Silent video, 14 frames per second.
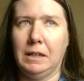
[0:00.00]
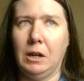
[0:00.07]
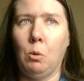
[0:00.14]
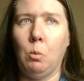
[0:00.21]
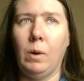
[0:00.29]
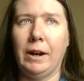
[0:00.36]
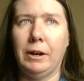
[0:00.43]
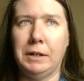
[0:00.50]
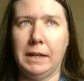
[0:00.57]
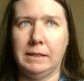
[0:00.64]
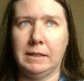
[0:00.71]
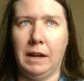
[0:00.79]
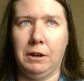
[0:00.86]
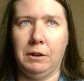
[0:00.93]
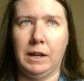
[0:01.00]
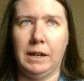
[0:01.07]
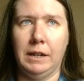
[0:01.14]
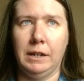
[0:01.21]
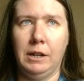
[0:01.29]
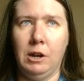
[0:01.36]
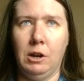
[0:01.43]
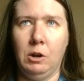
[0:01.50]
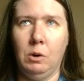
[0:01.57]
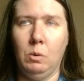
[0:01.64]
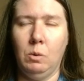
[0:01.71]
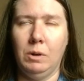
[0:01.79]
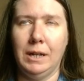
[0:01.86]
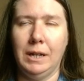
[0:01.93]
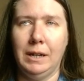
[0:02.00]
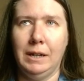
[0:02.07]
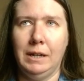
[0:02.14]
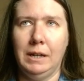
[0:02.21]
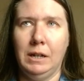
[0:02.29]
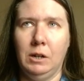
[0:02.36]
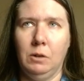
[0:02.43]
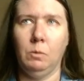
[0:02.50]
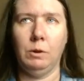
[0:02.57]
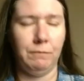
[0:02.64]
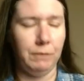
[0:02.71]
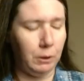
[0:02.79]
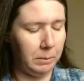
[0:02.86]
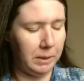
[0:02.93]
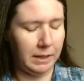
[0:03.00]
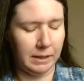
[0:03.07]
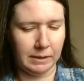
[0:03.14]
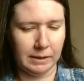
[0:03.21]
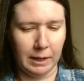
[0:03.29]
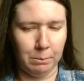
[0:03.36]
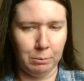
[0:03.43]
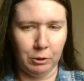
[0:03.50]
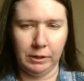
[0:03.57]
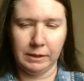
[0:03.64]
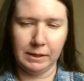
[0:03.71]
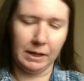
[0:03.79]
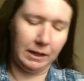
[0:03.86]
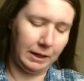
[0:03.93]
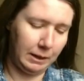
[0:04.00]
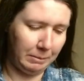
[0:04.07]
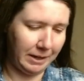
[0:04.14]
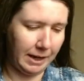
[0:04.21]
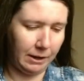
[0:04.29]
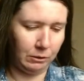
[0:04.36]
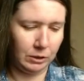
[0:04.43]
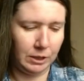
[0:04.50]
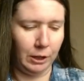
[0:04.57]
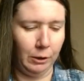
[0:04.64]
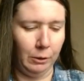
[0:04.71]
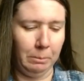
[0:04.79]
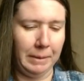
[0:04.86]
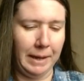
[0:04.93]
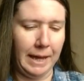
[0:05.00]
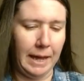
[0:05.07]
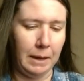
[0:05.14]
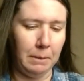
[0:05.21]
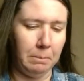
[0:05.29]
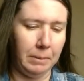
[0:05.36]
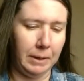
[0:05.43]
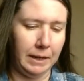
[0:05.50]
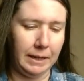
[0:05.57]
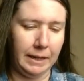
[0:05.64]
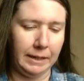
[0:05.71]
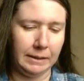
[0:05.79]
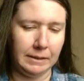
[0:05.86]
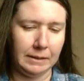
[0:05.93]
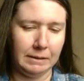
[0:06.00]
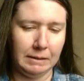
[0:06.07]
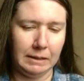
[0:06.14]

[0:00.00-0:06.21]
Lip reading: awareness out. And I know we're filming this in April. It's not coming out till May, but it's